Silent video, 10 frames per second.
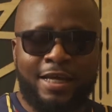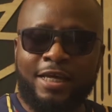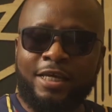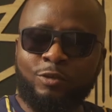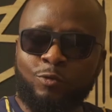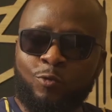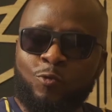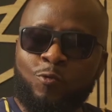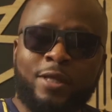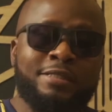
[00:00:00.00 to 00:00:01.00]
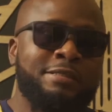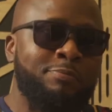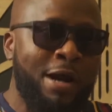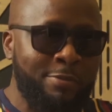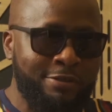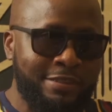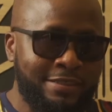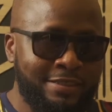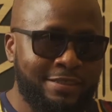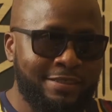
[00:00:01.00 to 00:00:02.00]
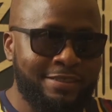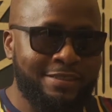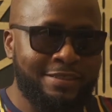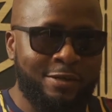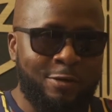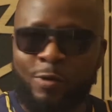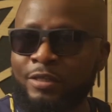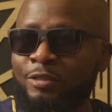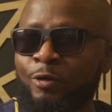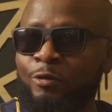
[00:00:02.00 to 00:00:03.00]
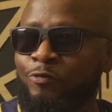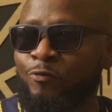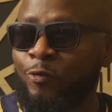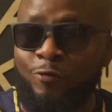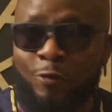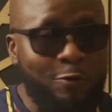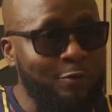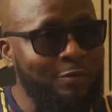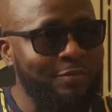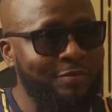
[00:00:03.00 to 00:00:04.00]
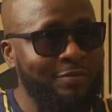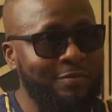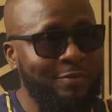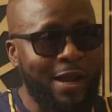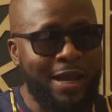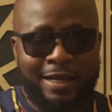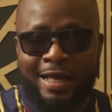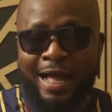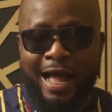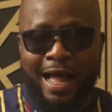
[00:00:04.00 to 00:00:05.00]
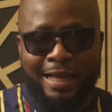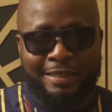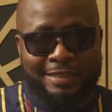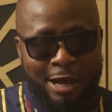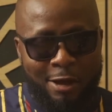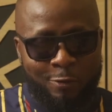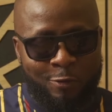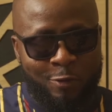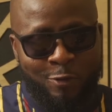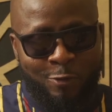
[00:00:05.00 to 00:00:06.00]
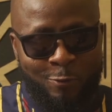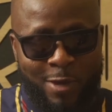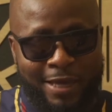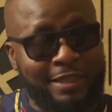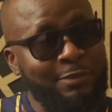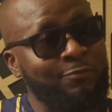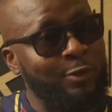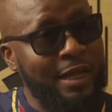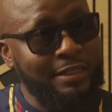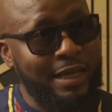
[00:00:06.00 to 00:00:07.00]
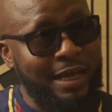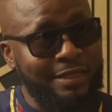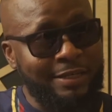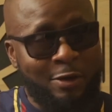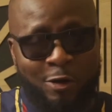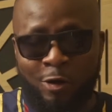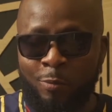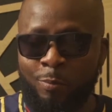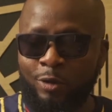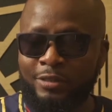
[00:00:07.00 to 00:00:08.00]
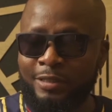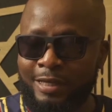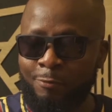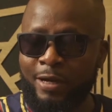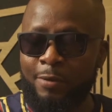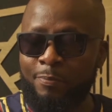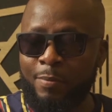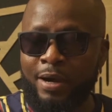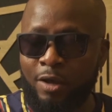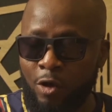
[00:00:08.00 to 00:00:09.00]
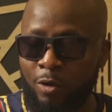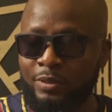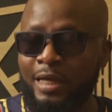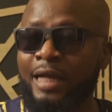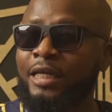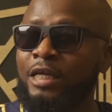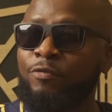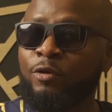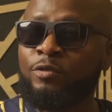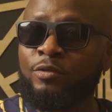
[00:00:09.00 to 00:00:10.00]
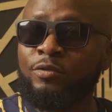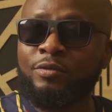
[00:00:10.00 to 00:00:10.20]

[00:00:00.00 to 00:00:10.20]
is who wins the primaries we are still going to vote for. Yeah. Right? And now we are getting voters card. But when the primary comes and they give us